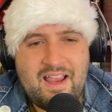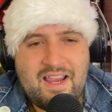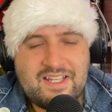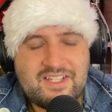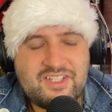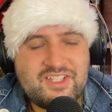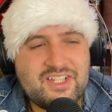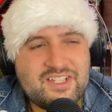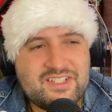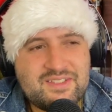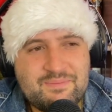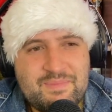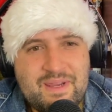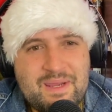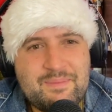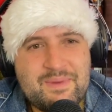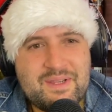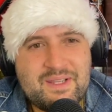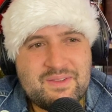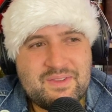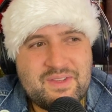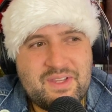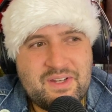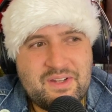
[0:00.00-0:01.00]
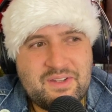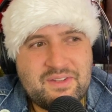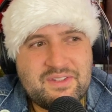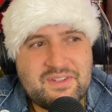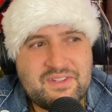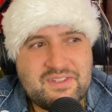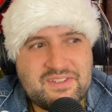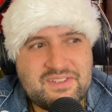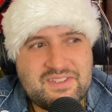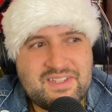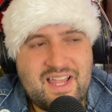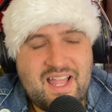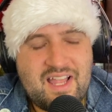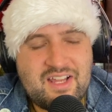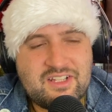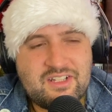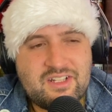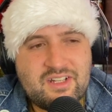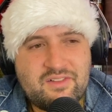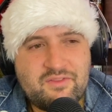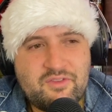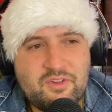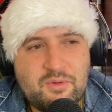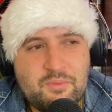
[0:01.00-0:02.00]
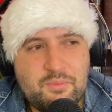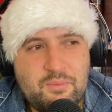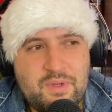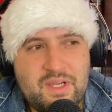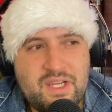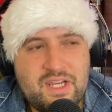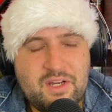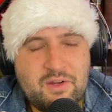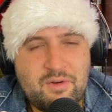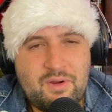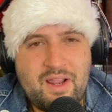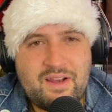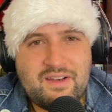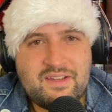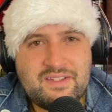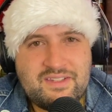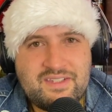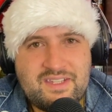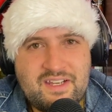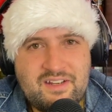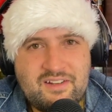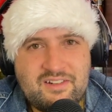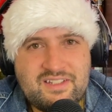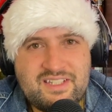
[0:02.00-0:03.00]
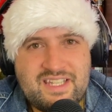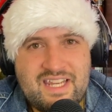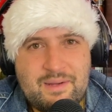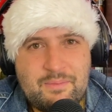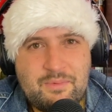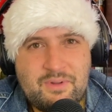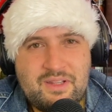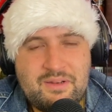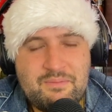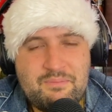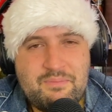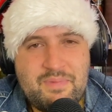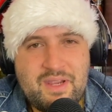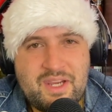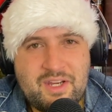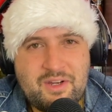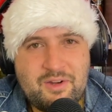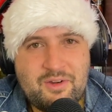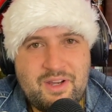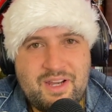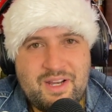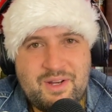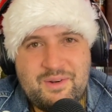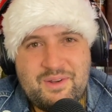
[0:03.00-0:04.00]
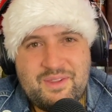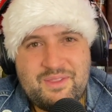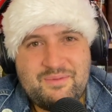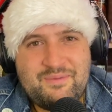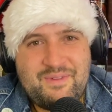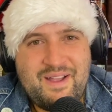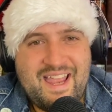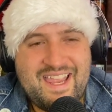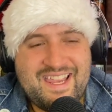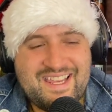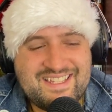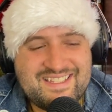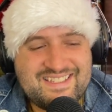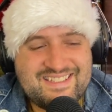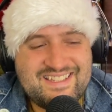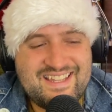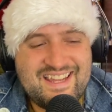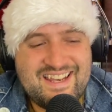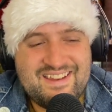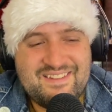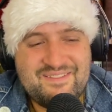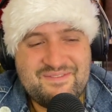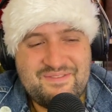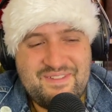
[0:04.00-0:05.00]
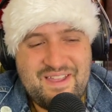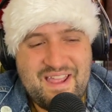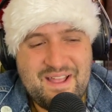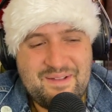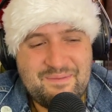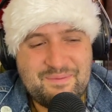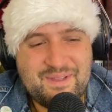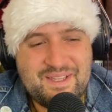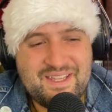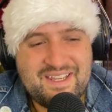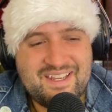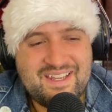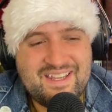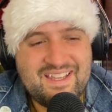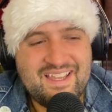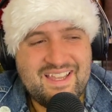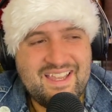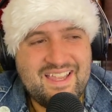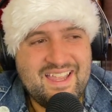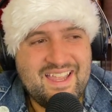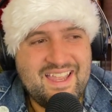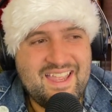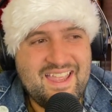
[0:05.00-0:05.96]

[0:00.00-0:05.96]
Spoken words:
It just made me a little nostalgic for being around a dinner table and bickering with my extended family